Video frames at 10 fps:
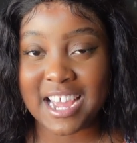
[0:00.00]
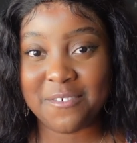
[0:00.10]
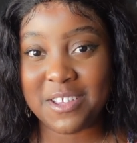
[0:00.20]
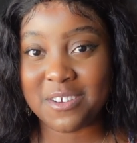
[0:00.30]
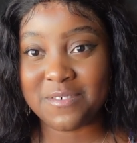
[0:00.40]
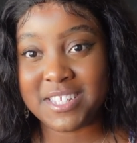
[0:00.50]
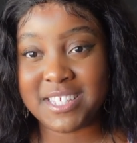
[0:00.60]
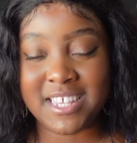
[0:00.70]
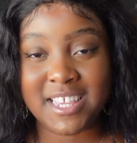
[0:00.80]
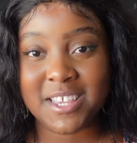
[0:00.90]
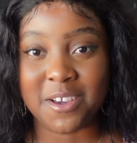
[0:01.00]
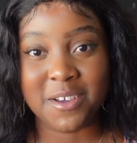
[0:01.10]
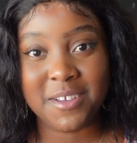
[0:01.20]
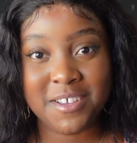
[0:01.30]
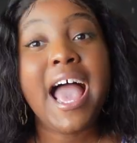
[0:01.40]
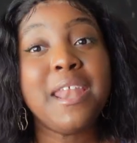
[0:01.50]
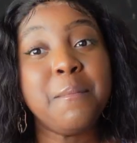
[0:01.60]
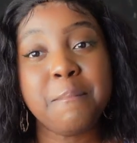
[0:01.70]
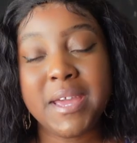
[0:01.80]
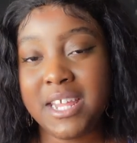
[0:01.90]
Diary of a CEO,
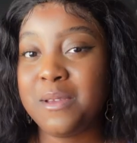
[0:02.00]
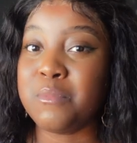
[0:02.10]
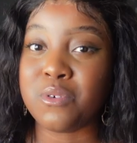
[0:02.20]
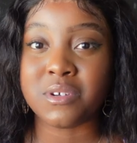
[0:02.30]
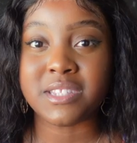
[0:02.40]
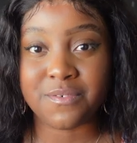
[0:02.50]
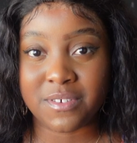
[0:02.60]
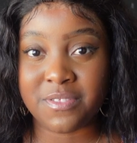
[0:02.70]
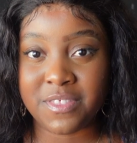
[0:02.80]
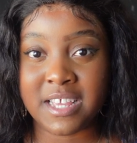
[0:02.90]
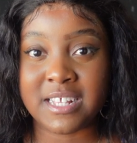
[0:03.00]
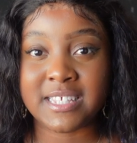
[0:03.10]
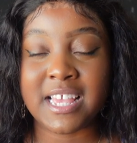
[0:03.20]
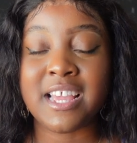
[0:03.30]
and many more different things.